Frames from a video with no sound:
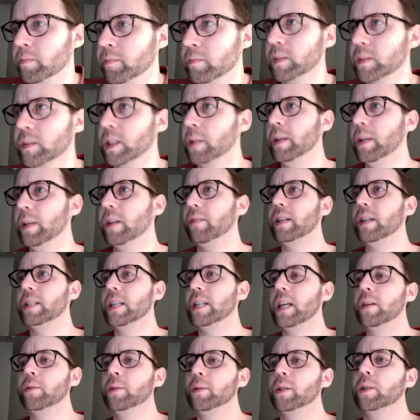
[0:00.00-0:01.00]
I mean, if they
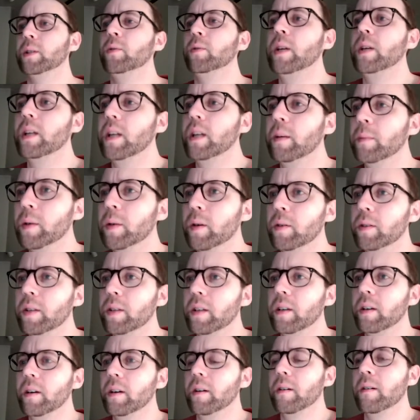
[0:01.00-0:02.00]
take with the queen, I'm going
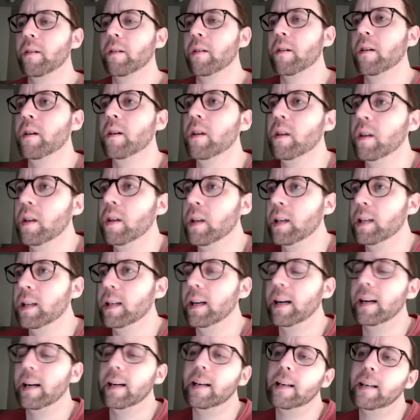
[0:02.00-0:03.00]
here.
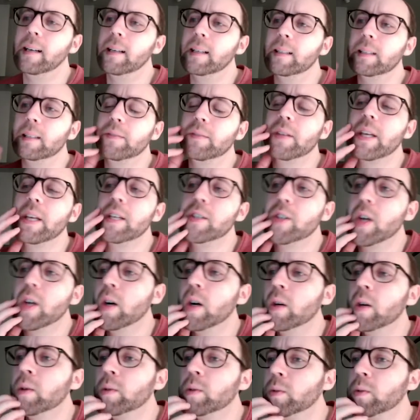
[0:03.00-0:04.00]
If they
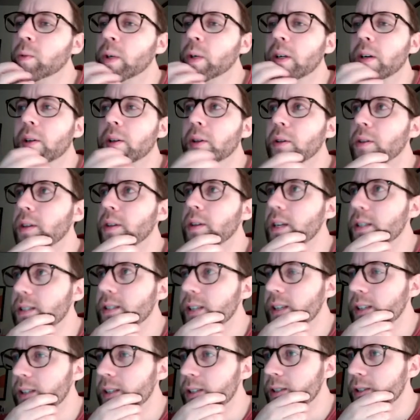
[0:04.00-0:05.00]
don't, what are other things I
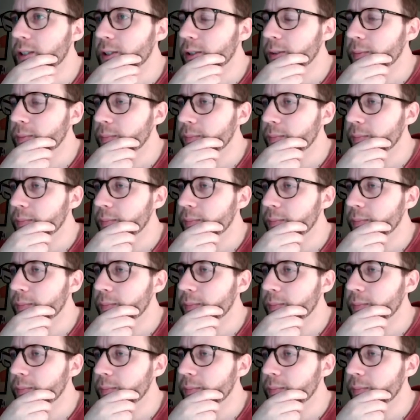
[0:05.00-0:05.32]
could do?